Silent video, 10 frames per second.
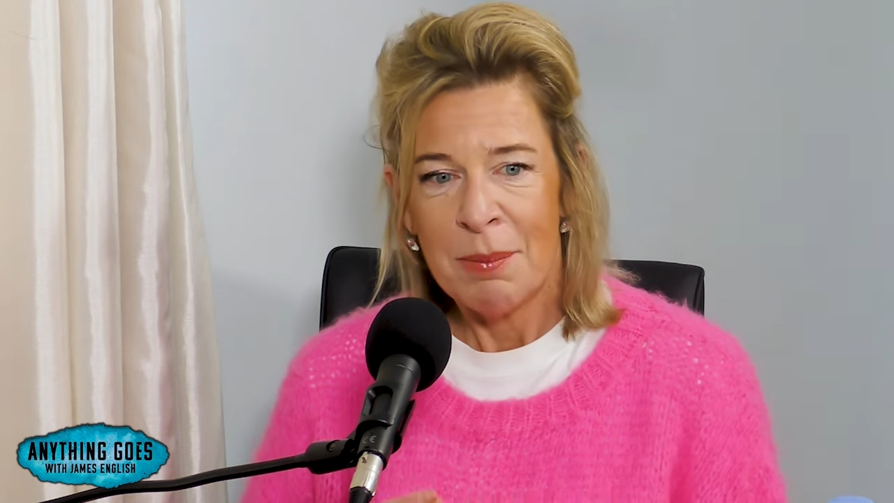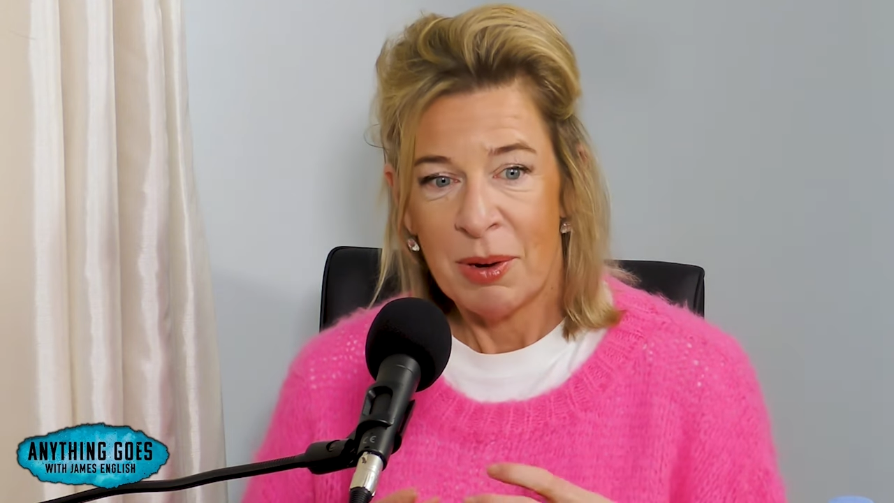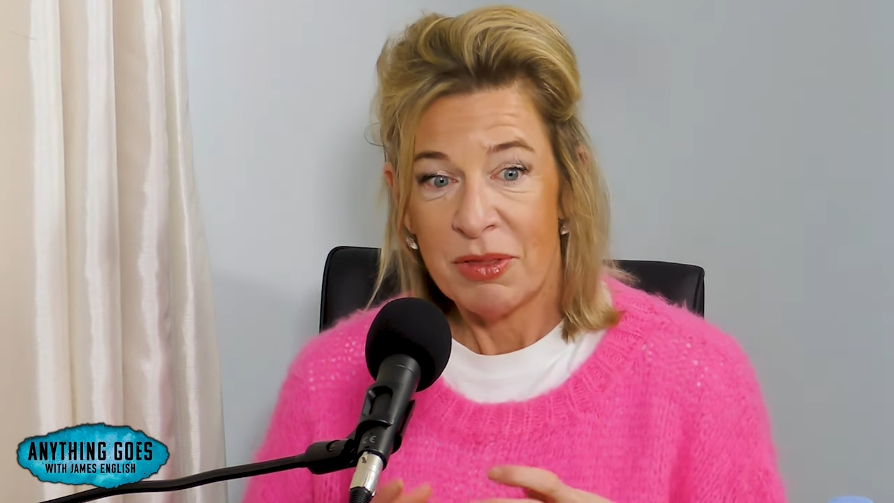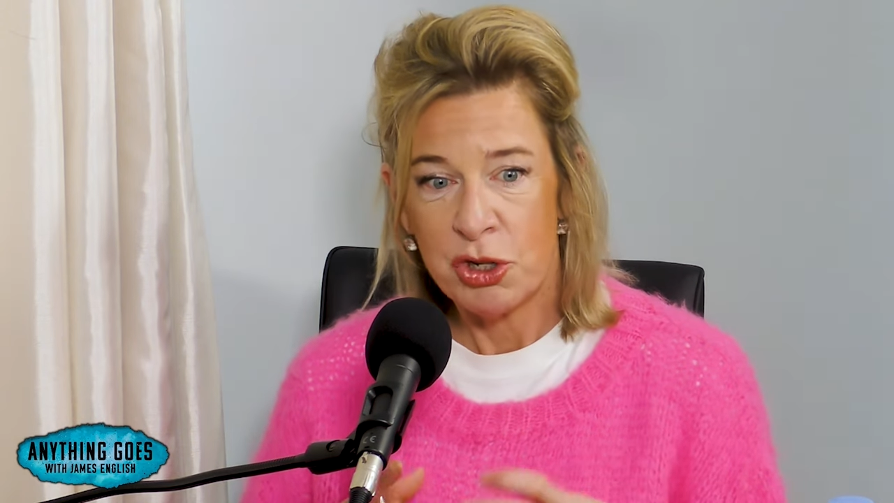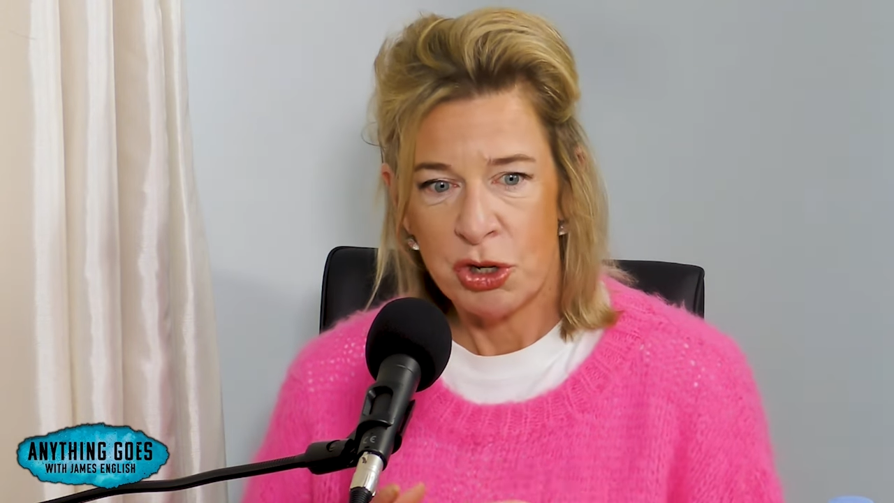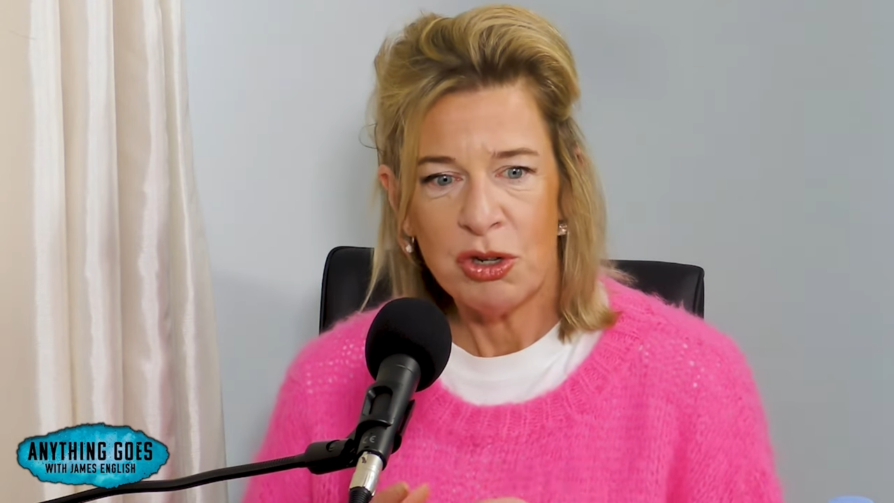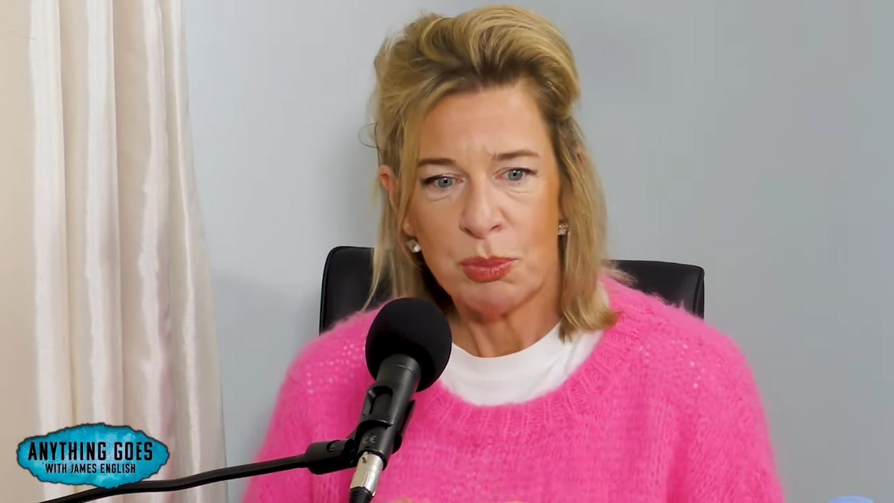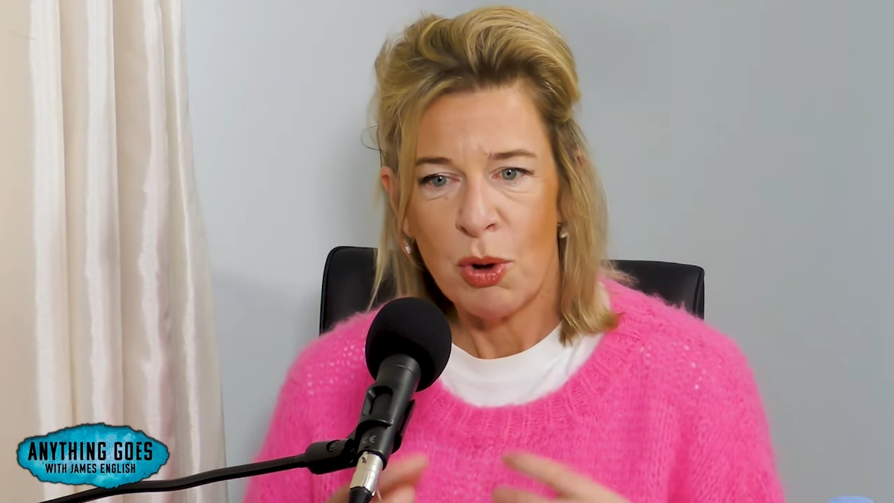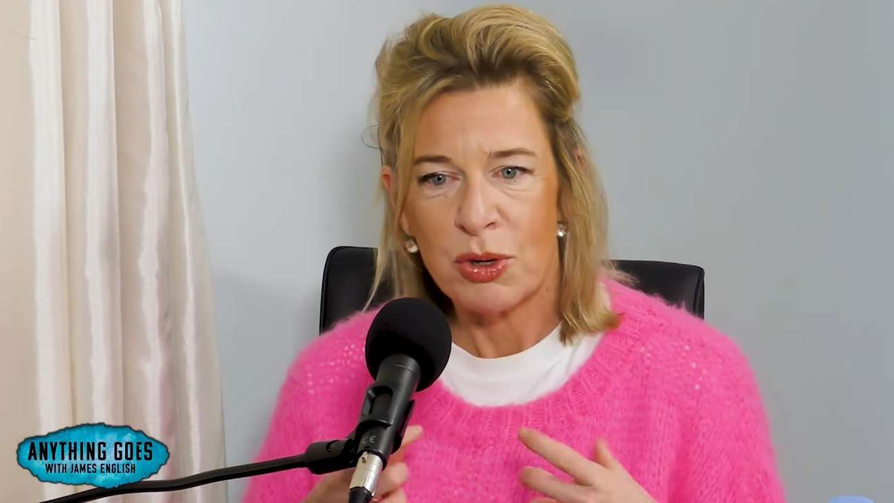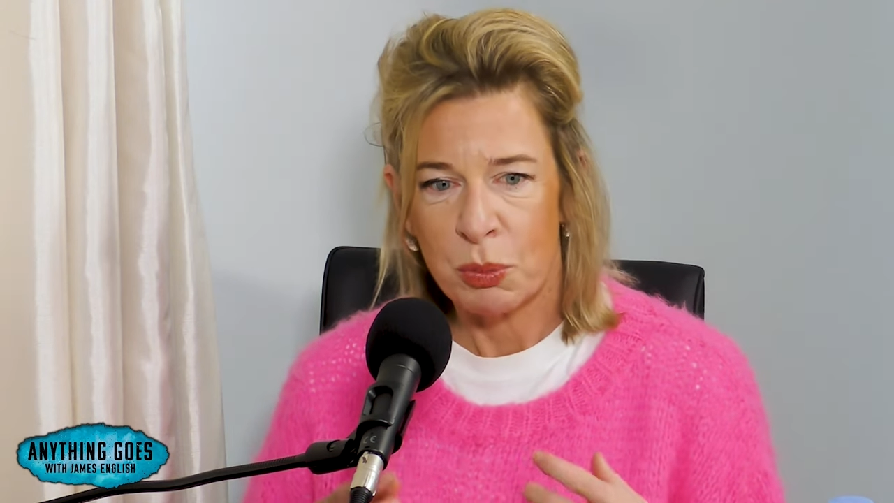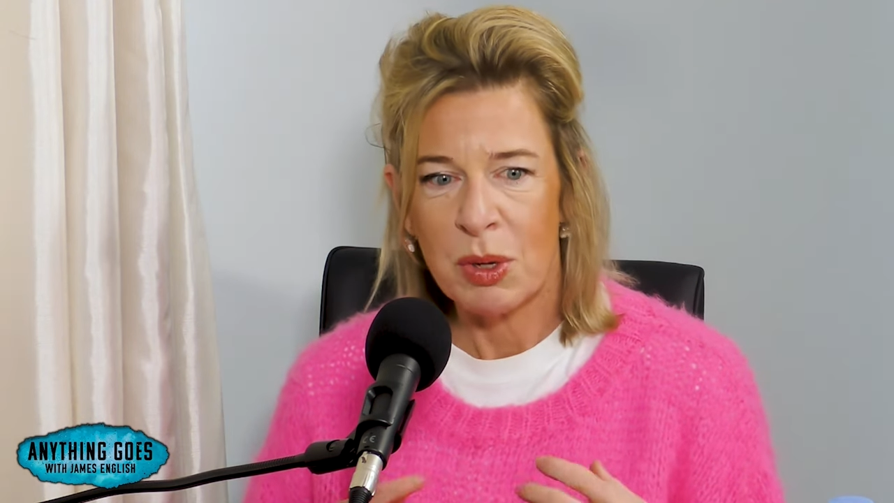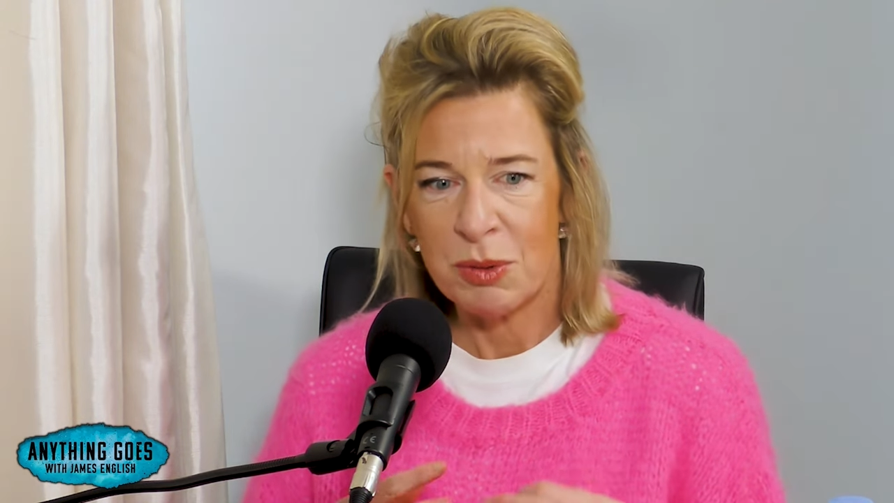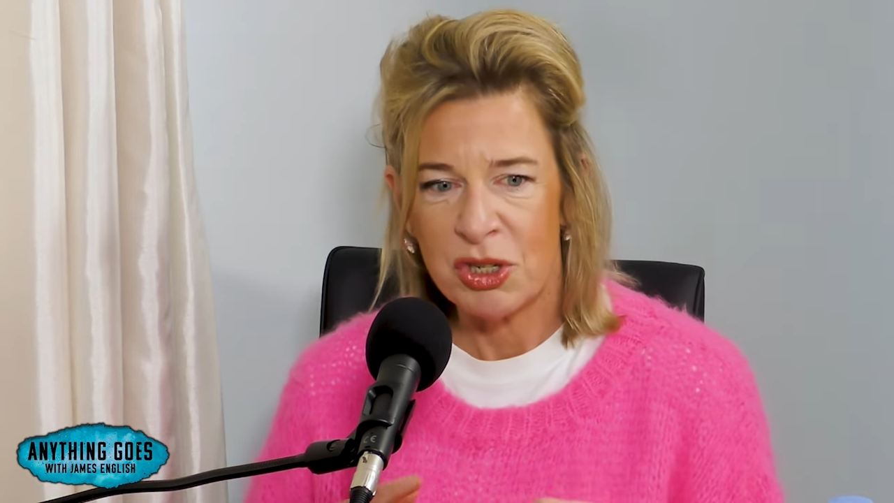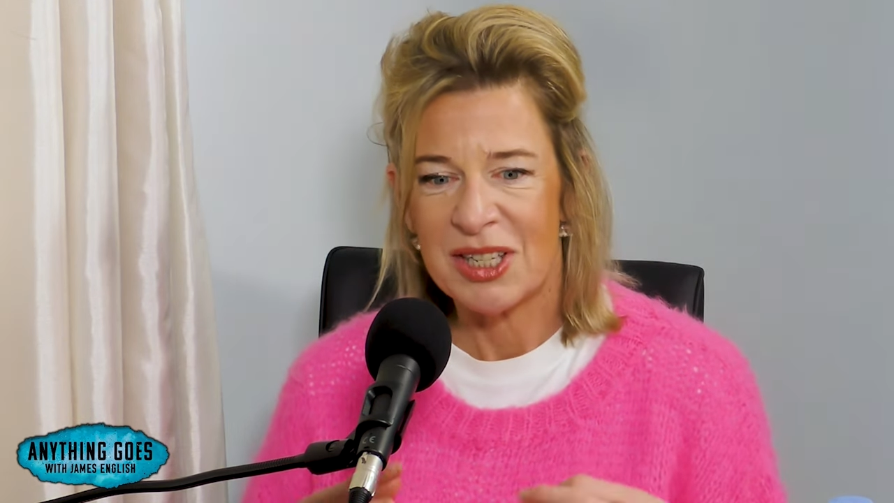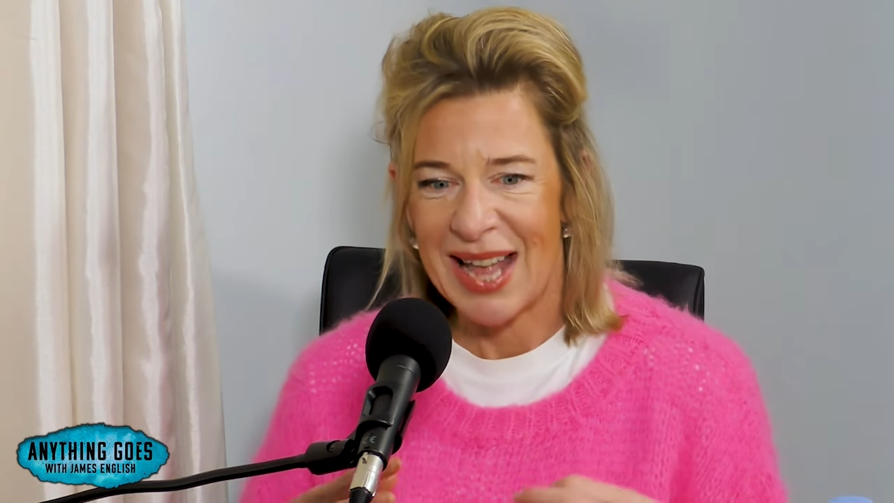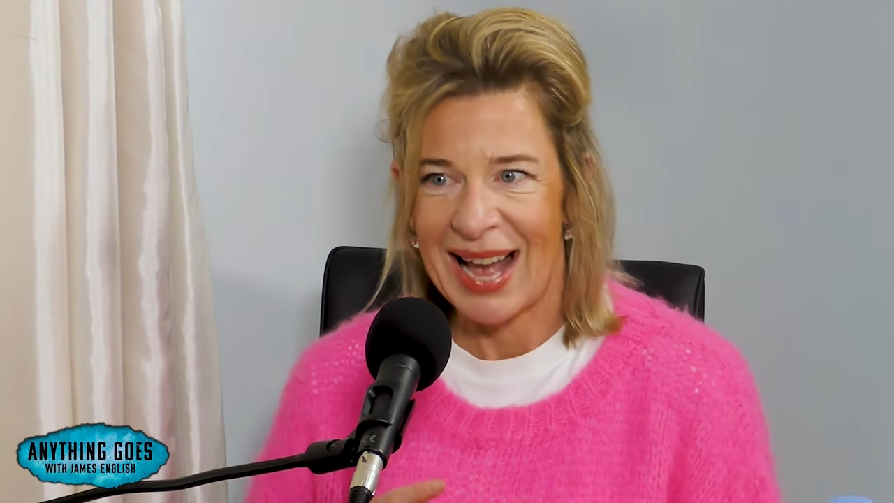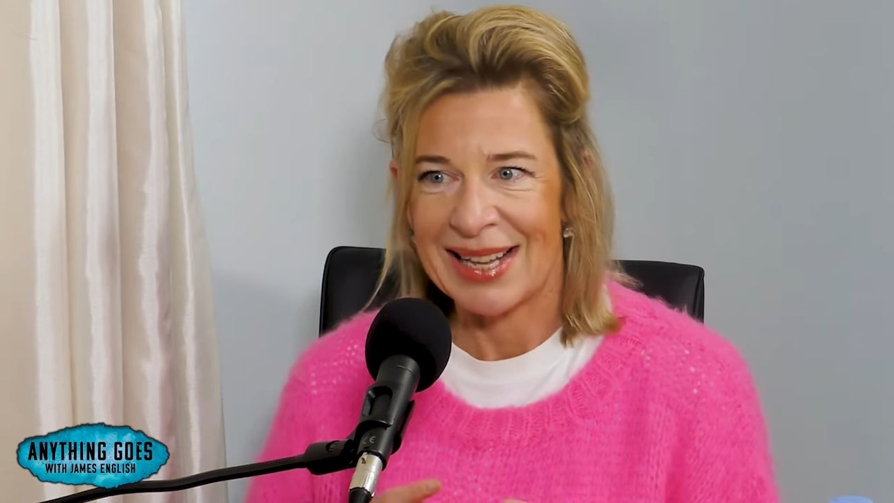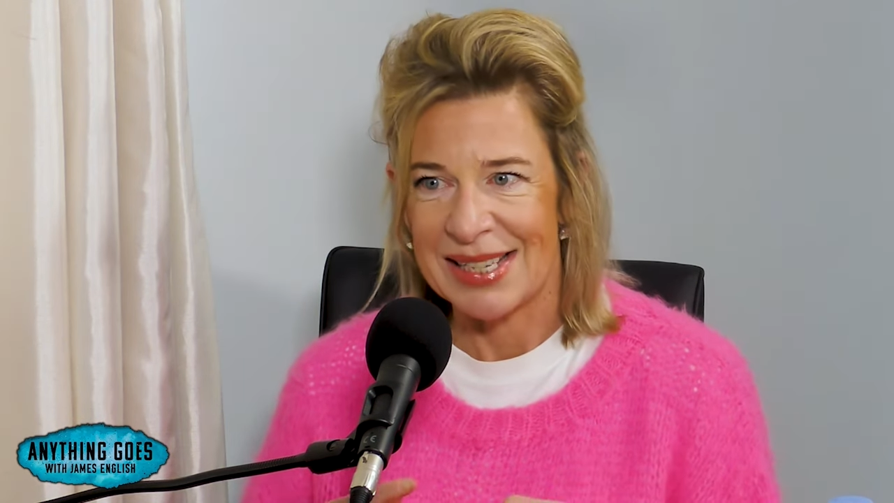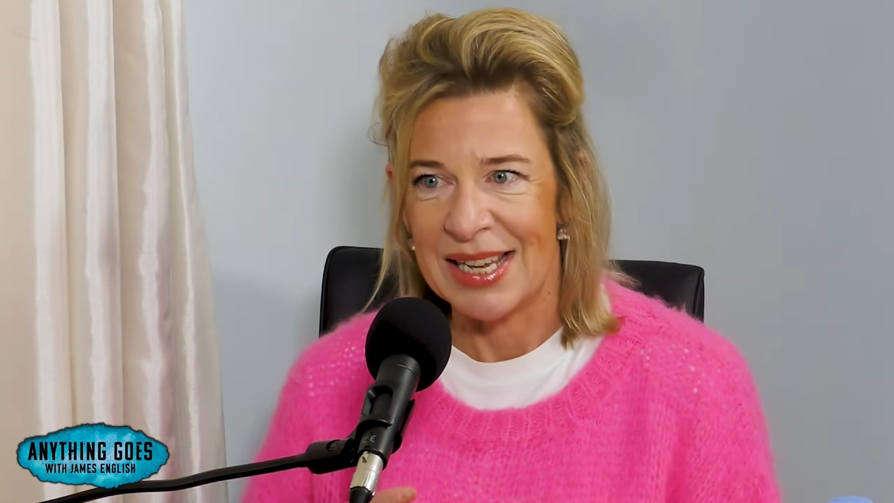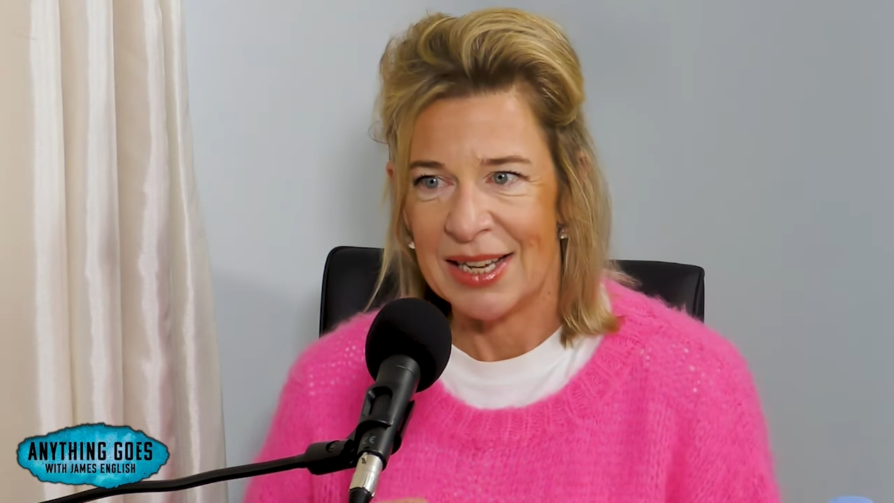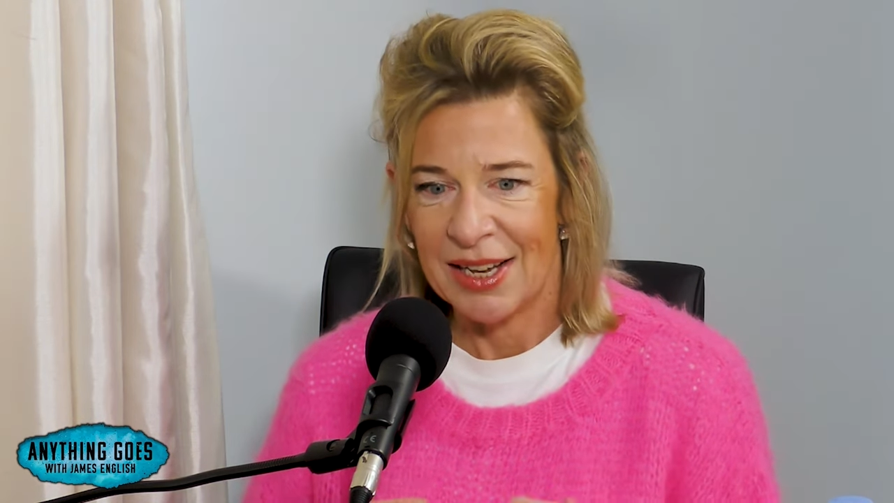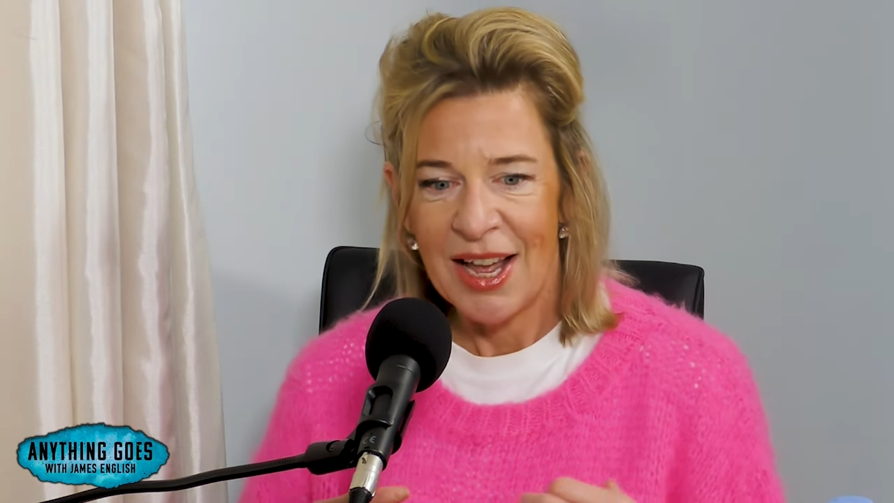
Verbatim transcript: But the truth was, we were just at it,